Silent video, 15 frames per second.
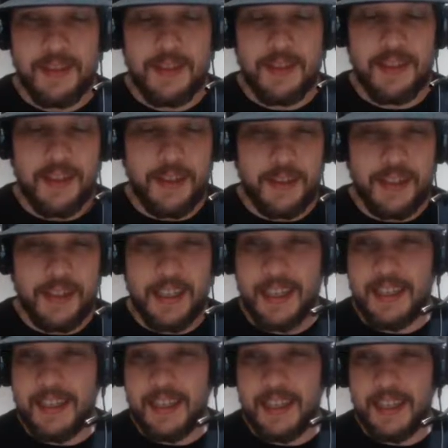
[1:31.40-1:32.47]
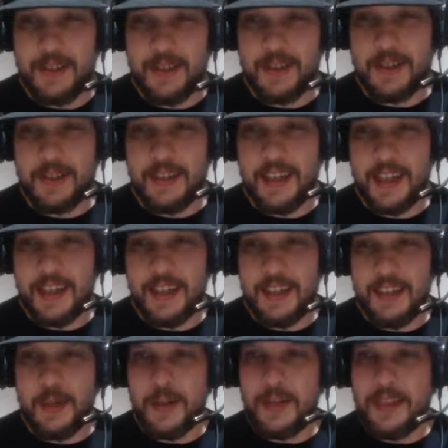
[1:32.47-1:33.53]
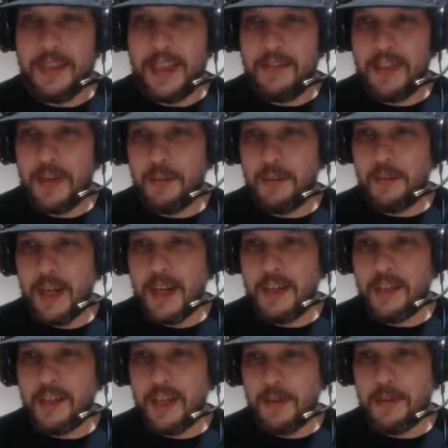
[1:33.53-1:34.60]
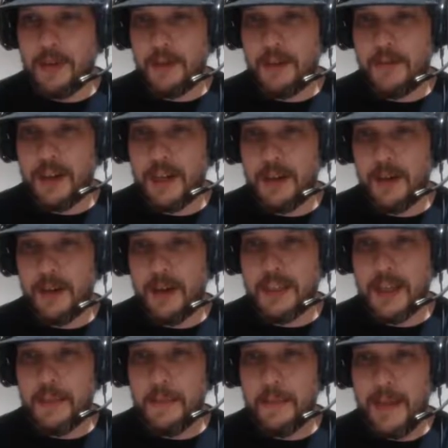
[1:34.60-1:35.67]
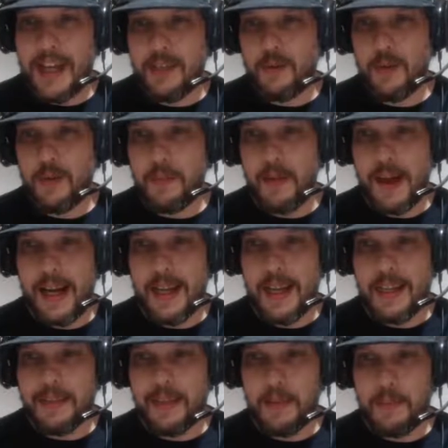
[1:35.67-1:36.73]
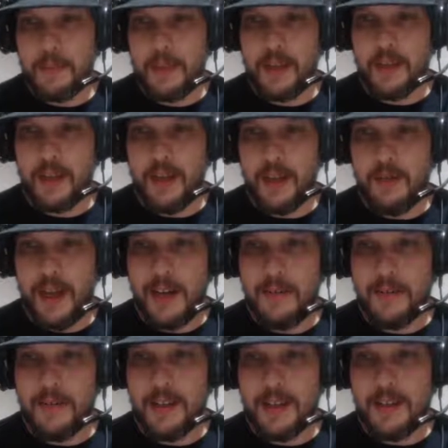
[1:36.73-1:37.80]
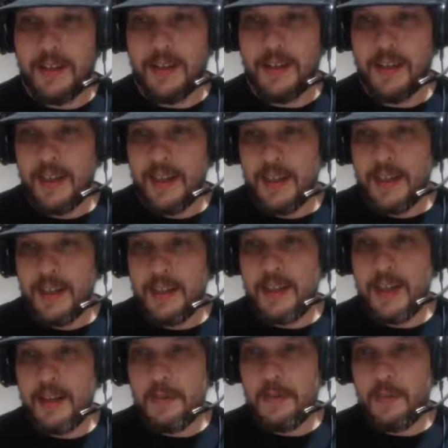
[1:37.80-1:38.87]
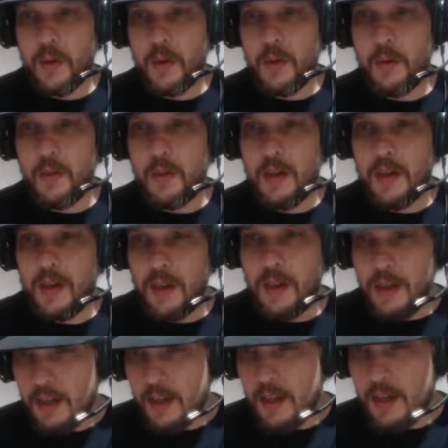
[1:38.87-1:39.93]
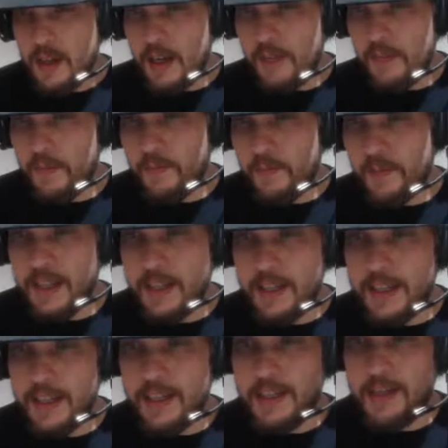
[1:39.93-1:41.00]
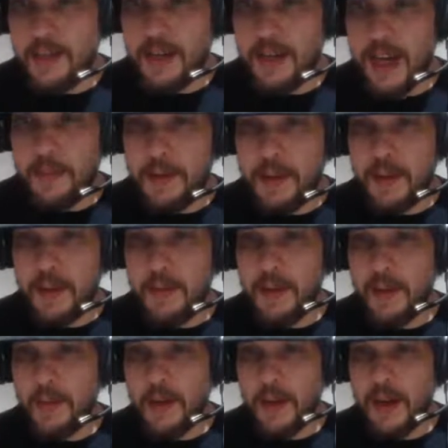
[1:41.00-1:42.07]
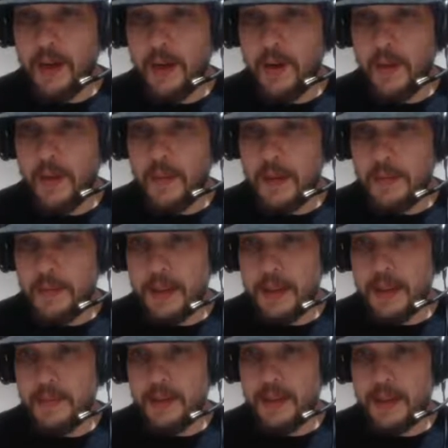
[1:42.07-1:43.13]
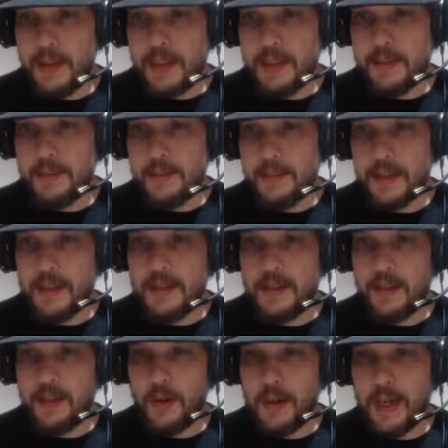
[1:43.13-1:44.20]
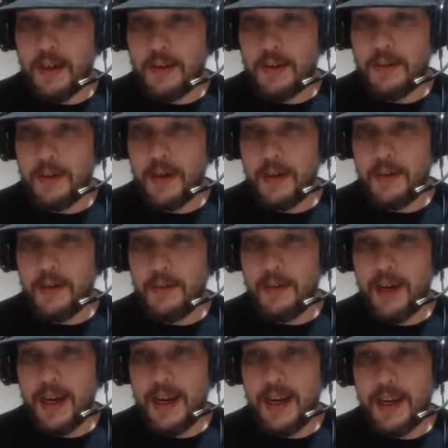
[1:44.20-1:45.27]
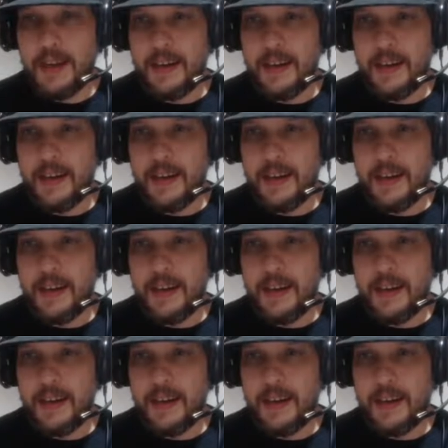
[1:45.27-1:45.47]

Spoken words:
Oh, God, like Dave, don't say that. You and Dave think Bryan drops to the Fiend, or it's a match where Bryan gets a bunch of offense, then boom, Fiend hits Sister Abigail by the way home. Mini building has Miz sold out compared to Bryan.